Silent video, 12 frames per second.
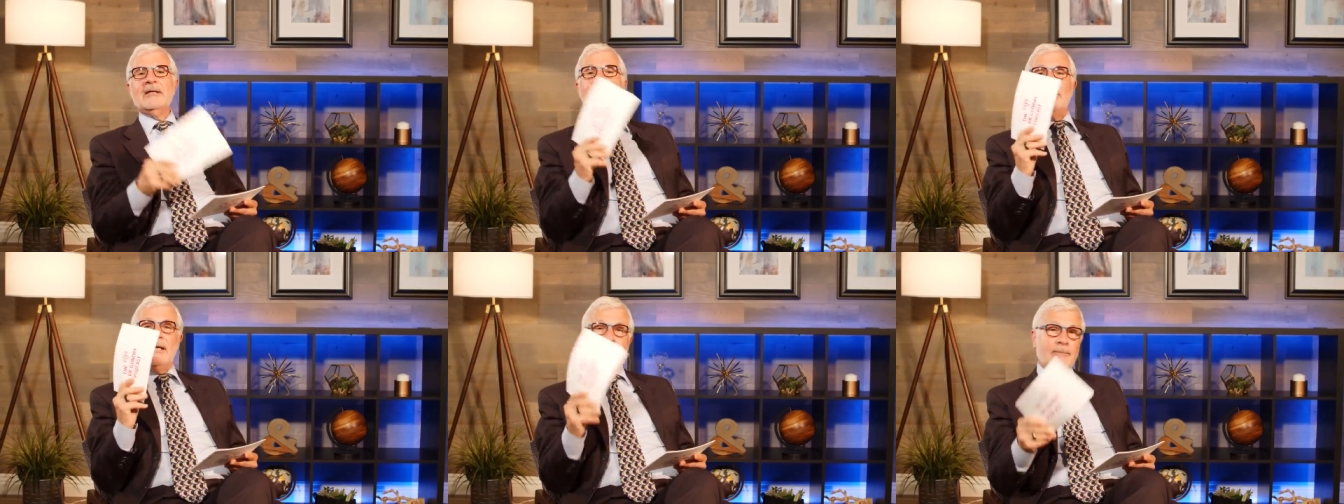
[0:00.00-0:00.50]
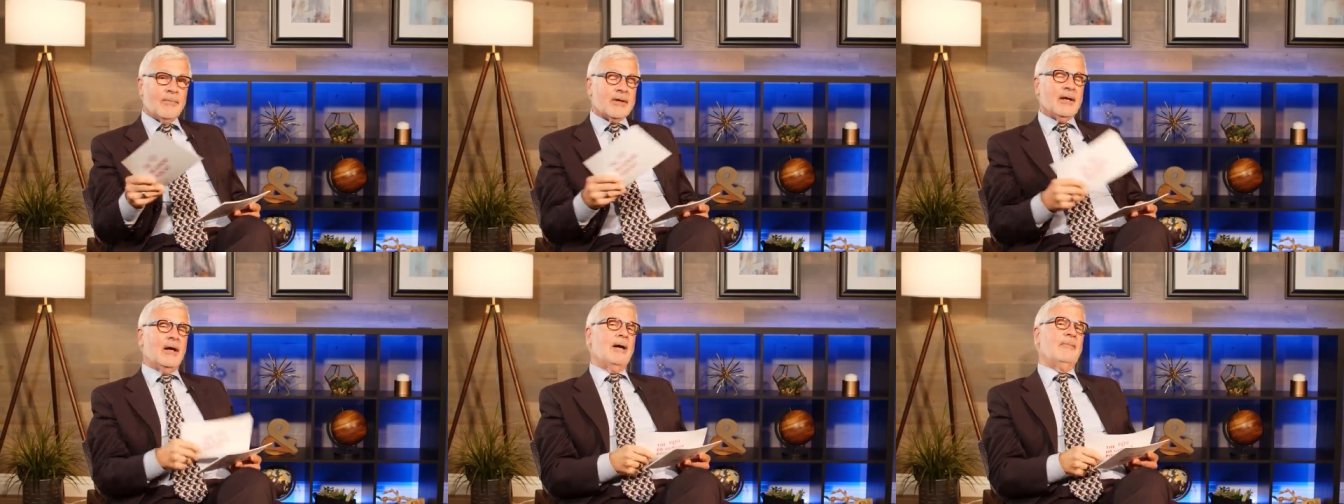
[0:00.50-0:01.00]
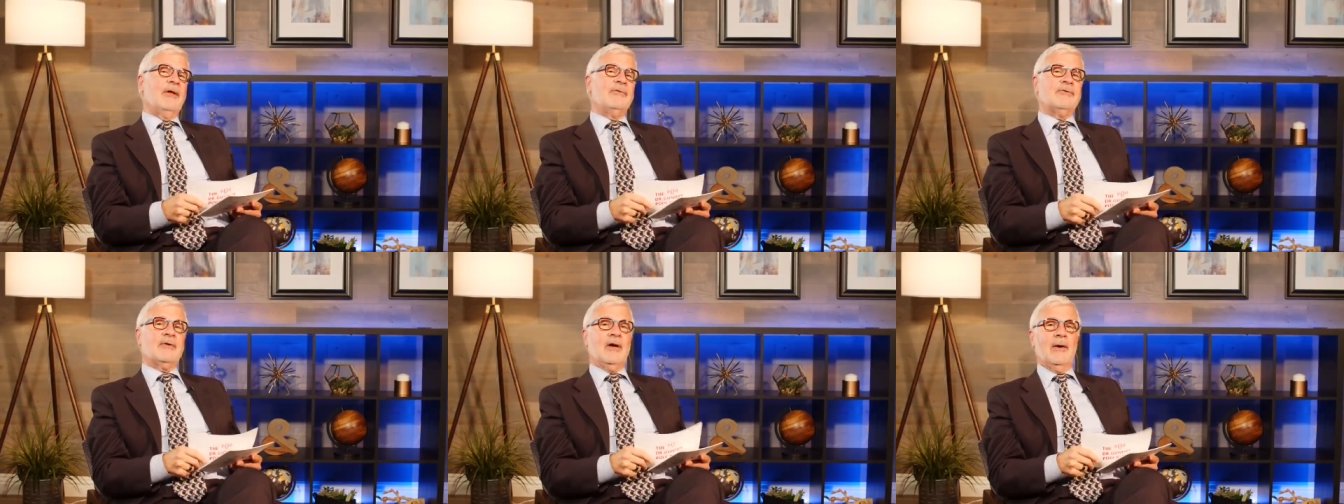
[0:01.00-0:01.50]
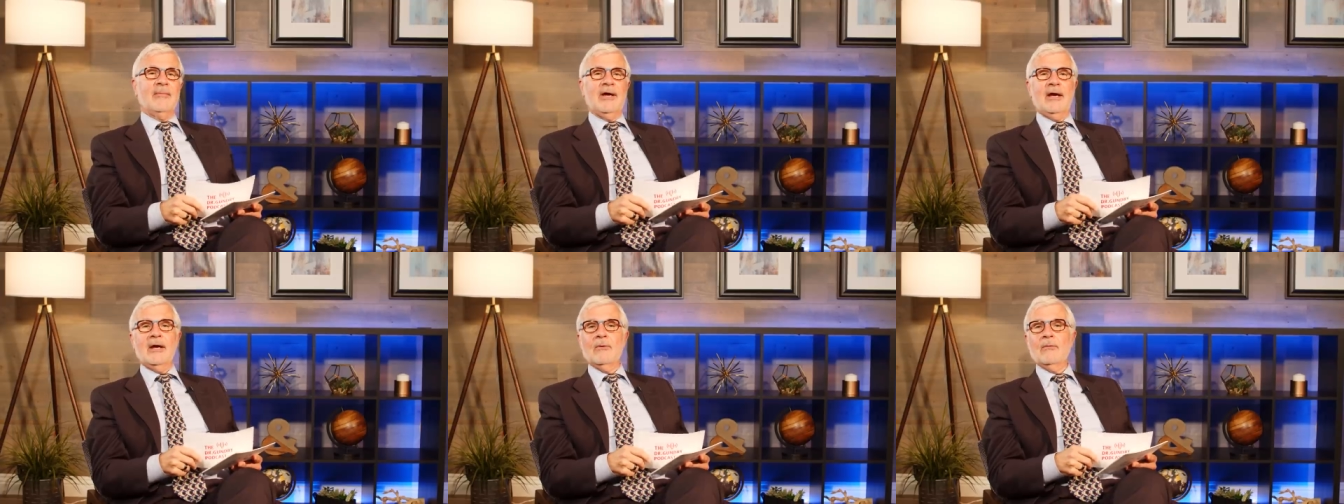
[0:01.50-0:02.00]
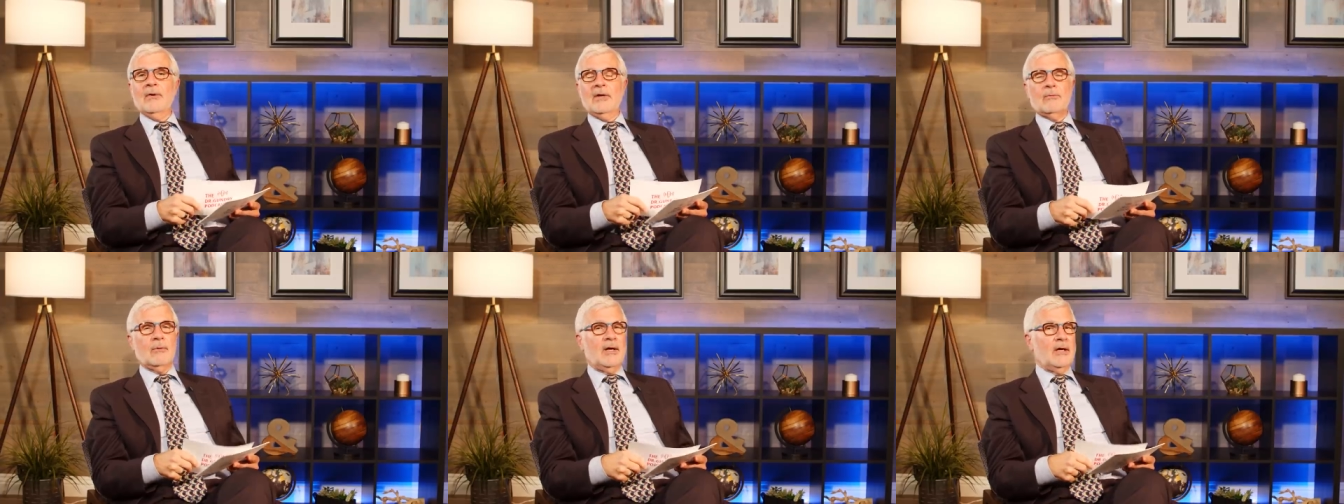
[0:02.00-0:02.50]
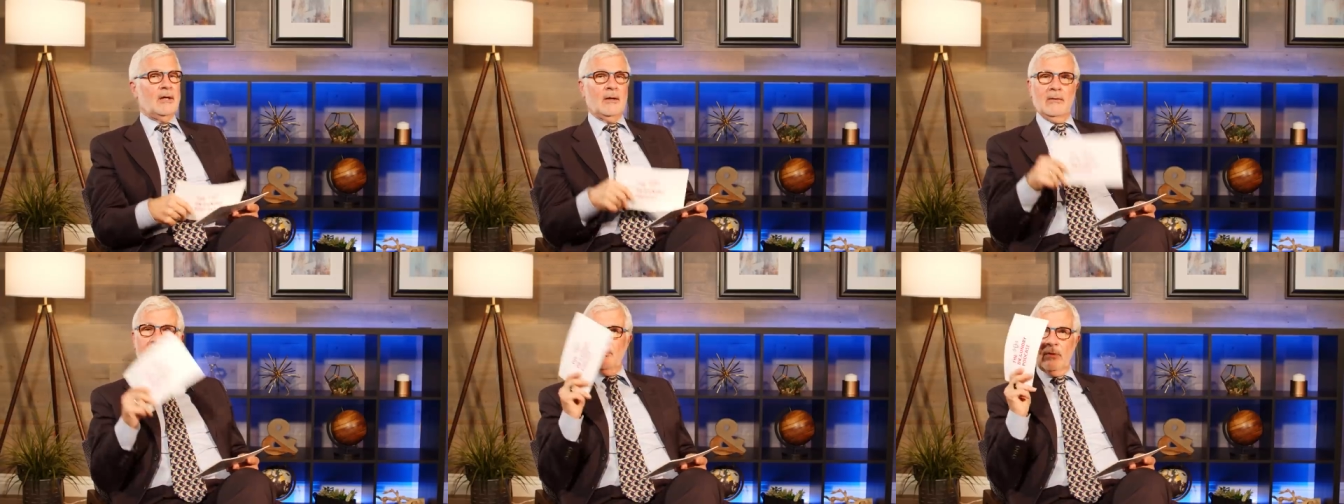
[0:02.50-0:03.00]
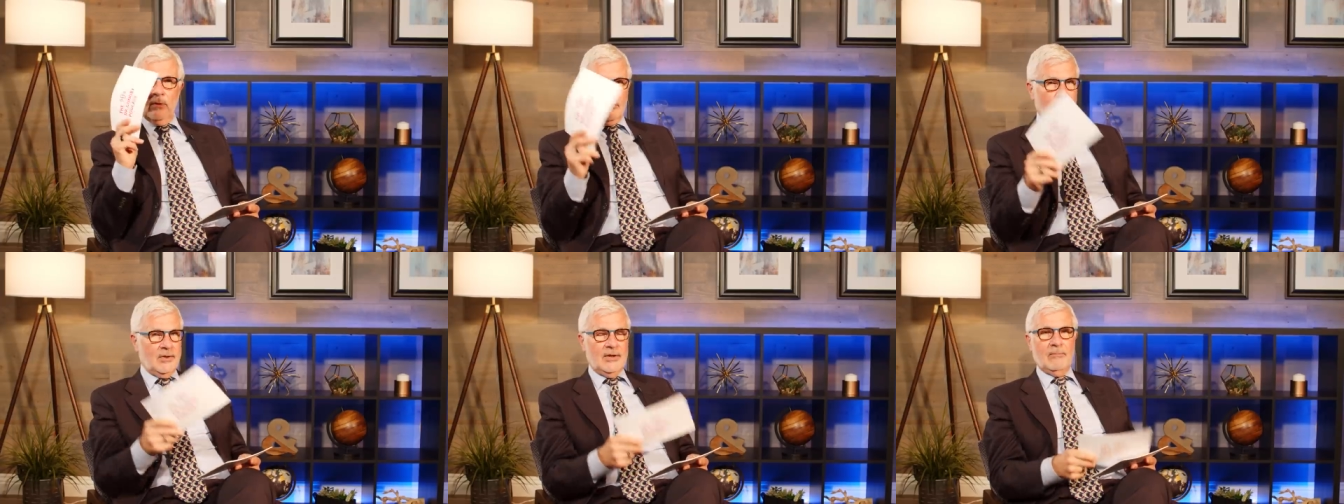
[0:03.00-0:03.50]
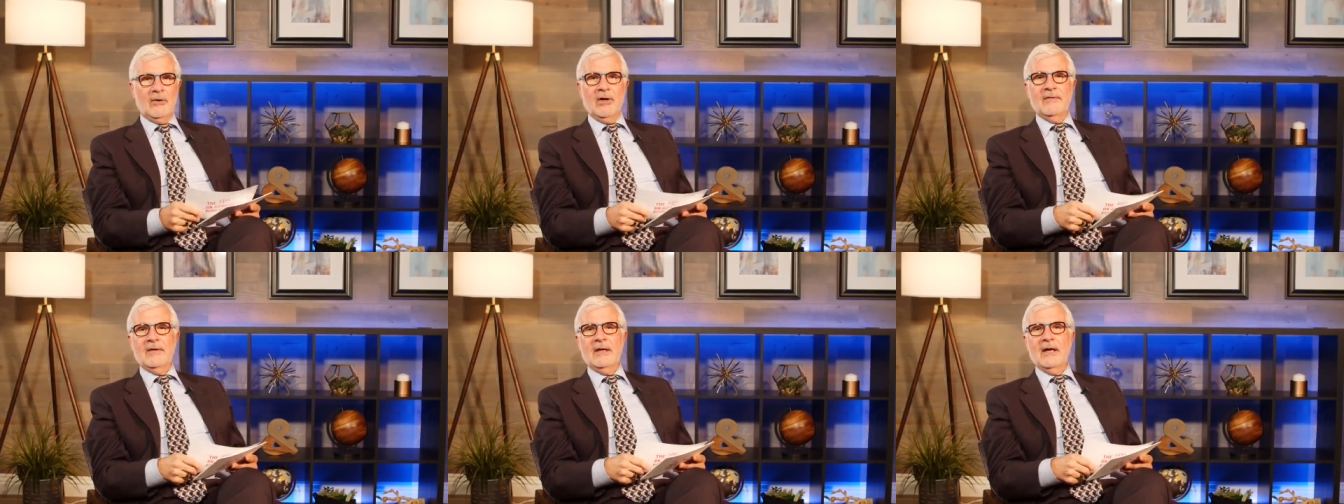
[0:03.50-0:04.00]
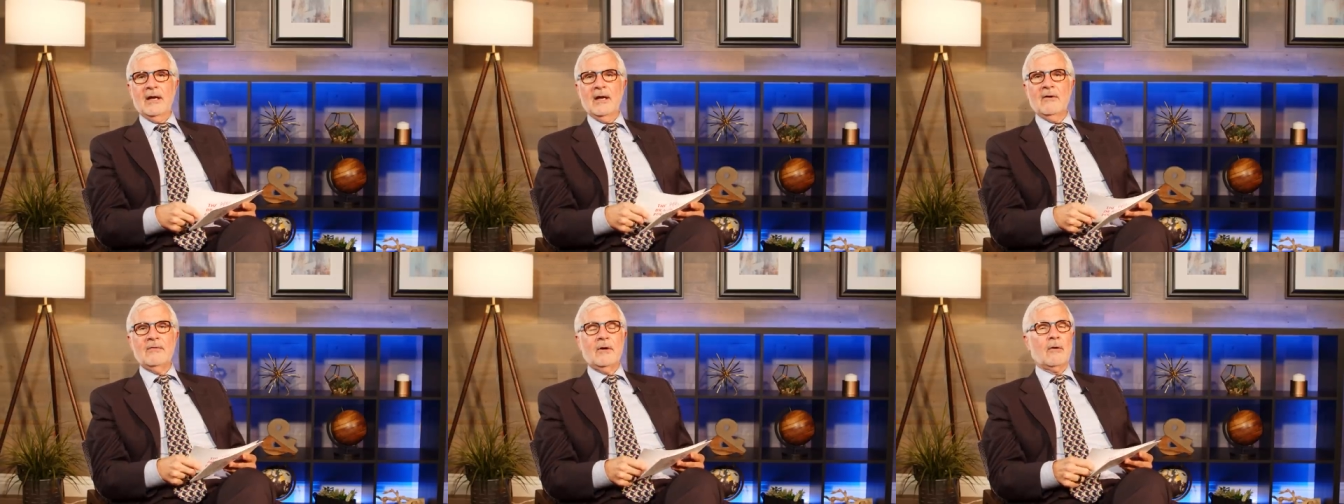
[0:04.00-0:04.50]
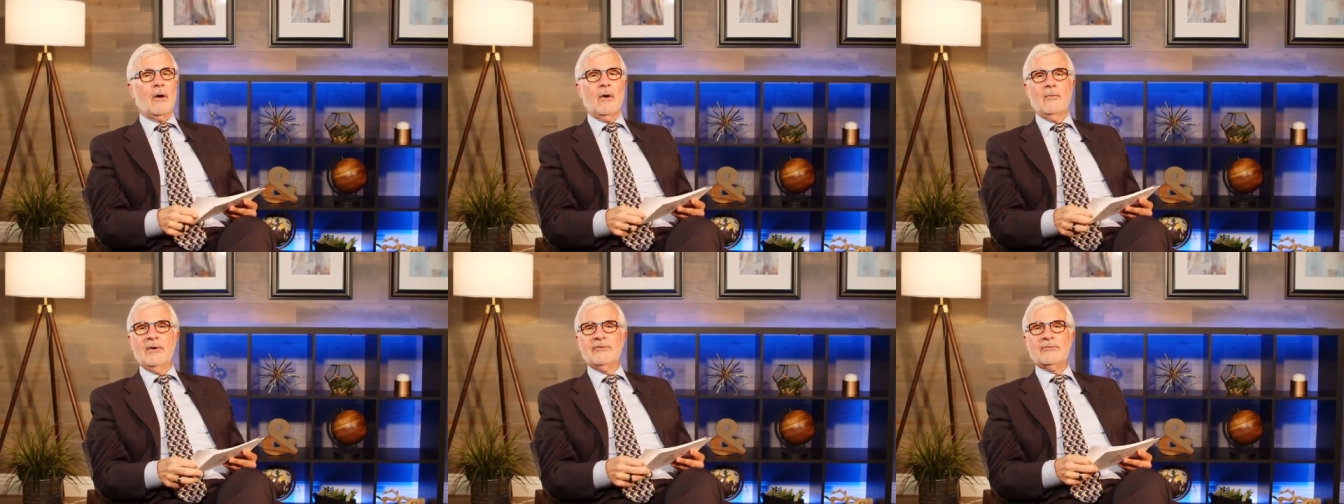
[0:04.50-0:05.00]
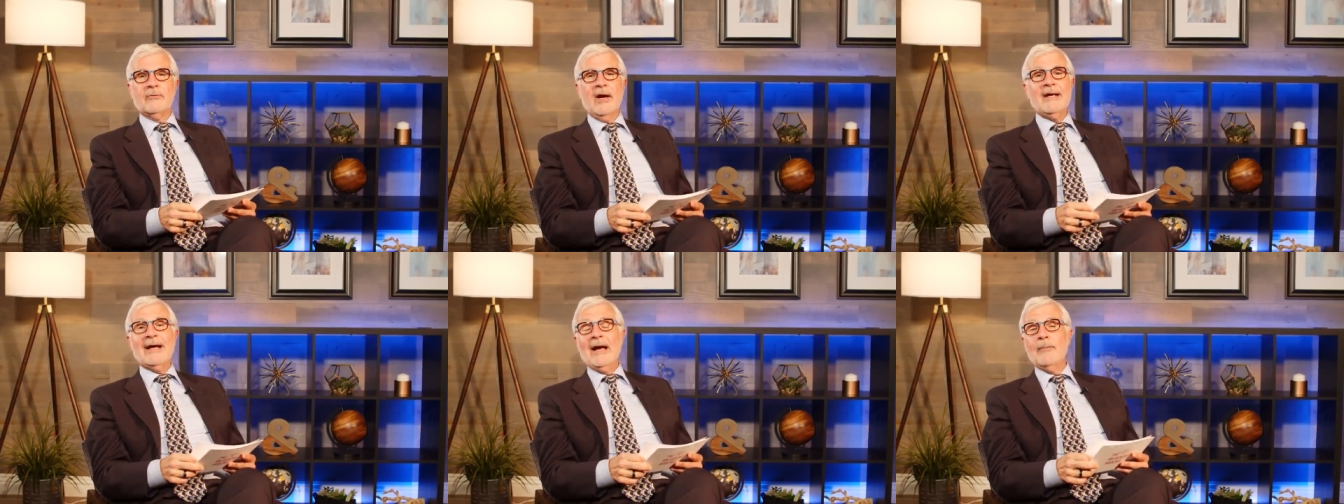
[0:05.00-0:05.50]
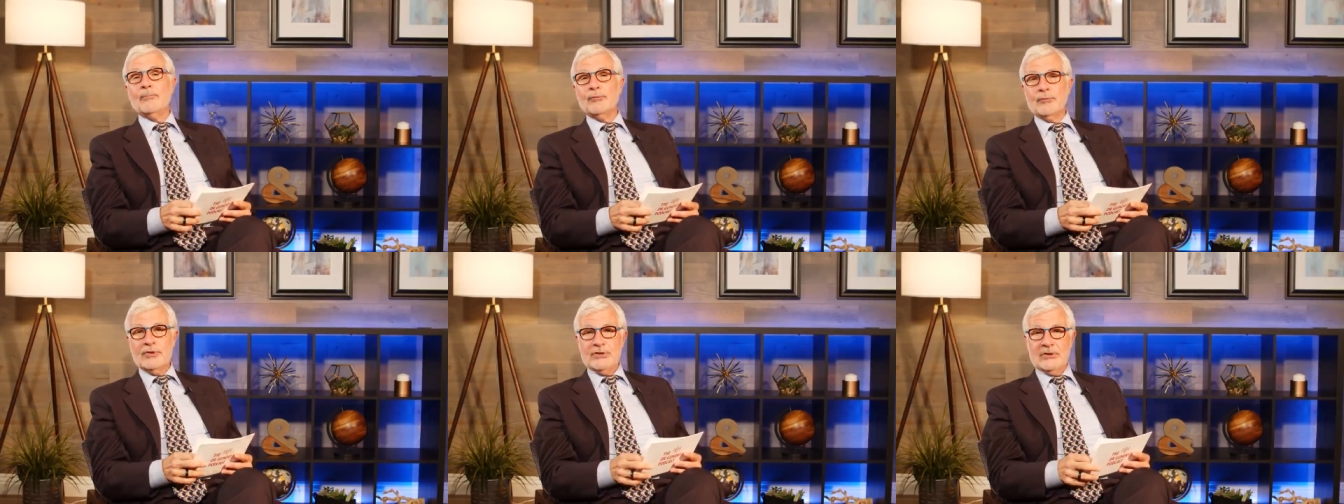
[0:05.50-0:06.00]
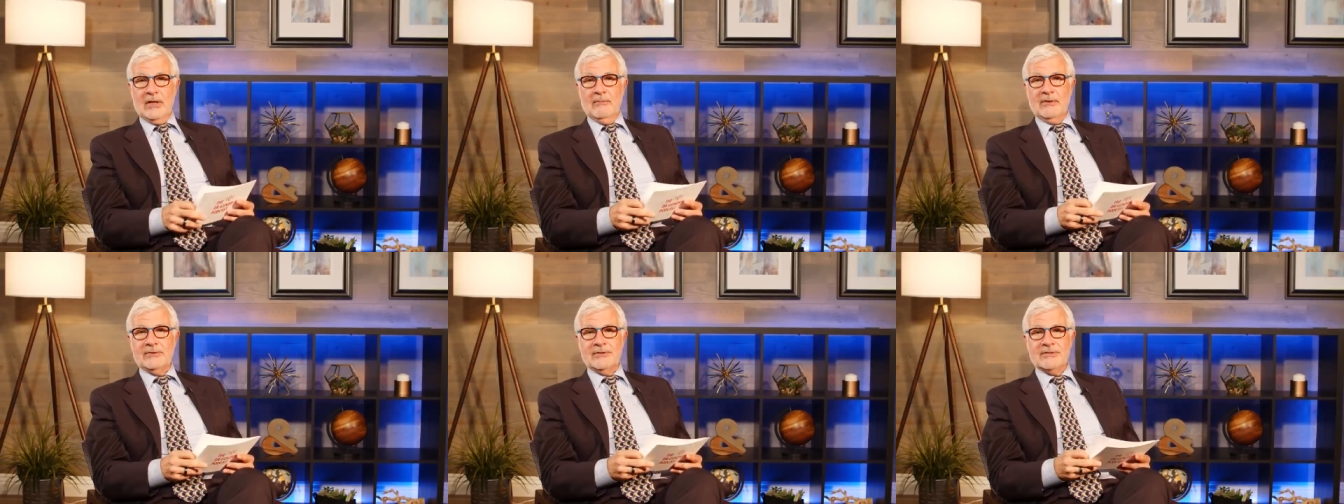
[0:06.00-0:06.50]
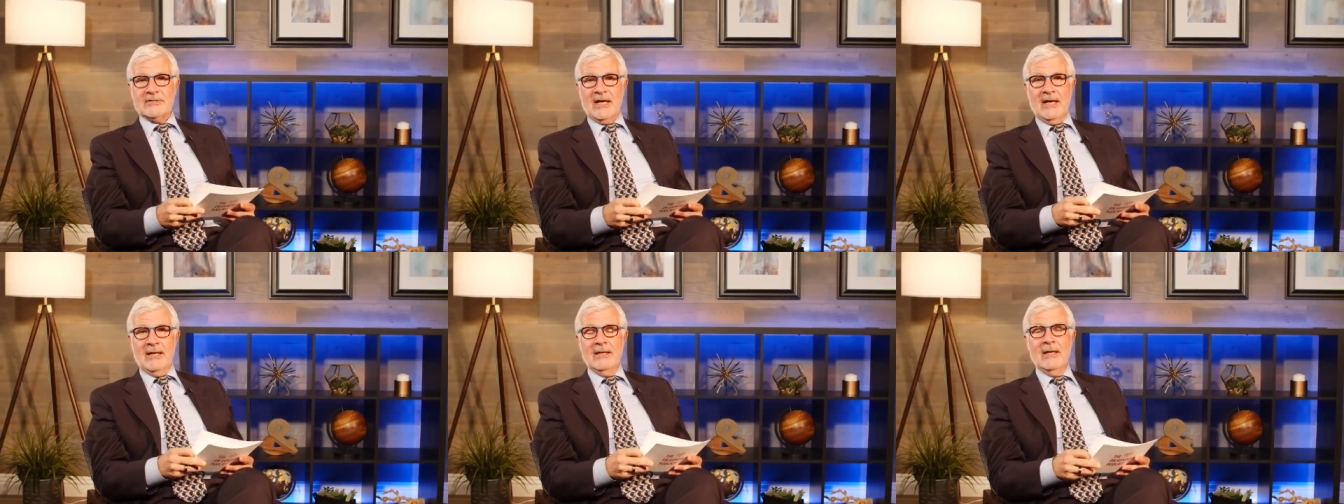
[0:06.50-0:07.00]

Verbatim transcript: Keep the comments coming. We read them, we'll read them on the air. They're always great. I appreciate what you say.